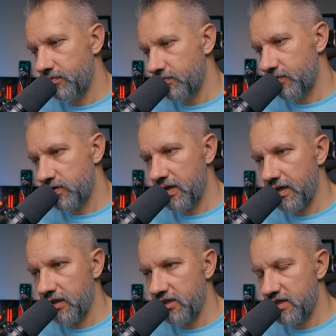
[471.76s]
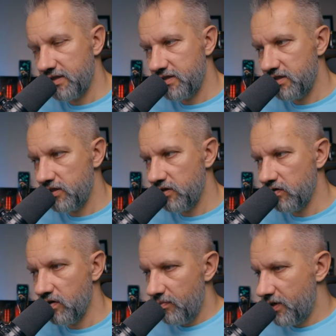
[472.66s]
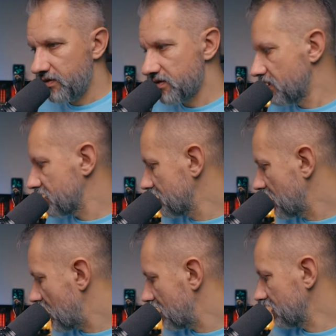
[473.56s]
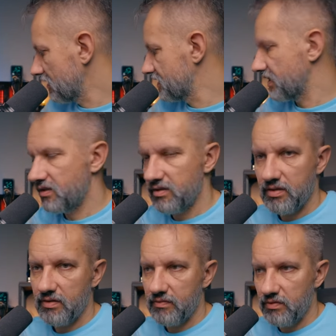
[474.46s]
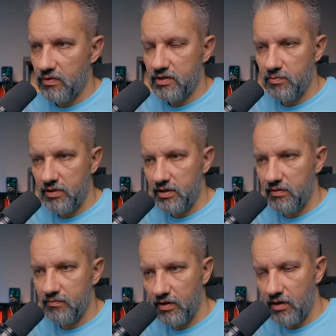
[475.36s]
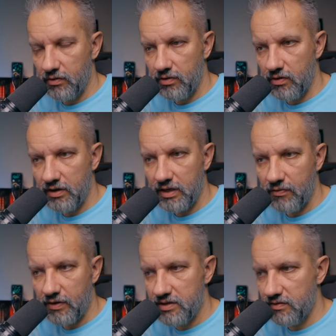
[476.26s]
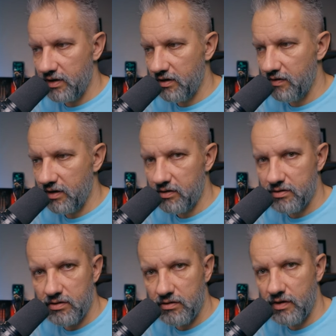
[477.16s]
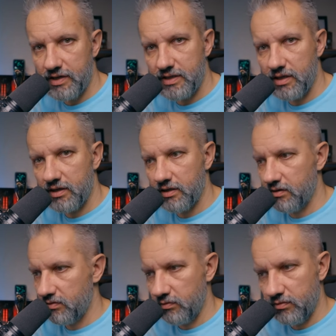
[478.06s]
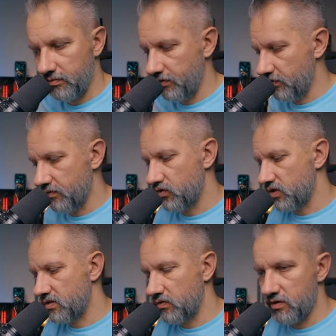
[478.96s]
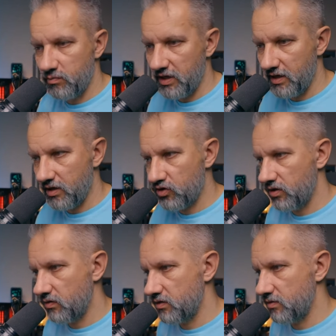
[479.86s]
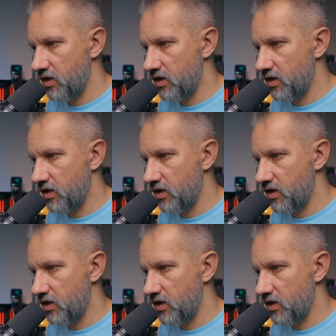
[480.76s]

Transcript: Most likely that is so. MacOS doesn't handle that USB audio interface very well, so I started to use just USB connection to the